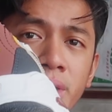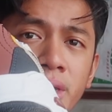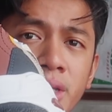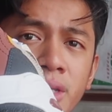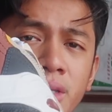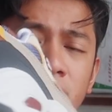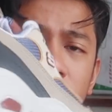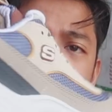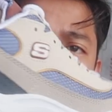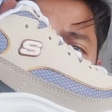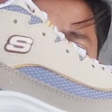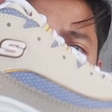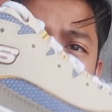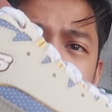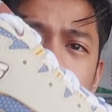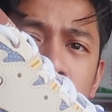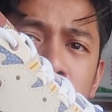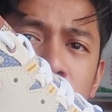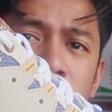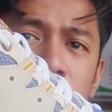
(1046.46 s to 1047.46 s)
Wait.
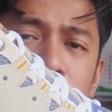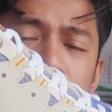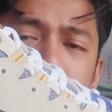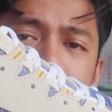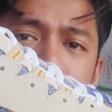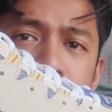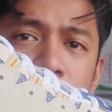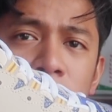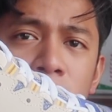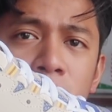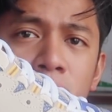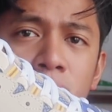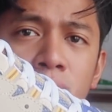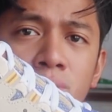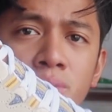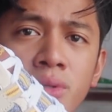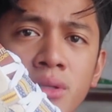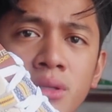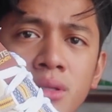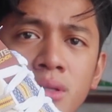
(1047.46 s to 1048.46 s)
What? This is so
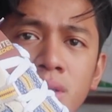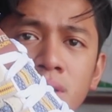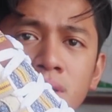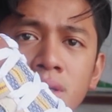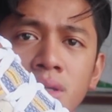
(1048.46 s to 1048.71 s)
cool.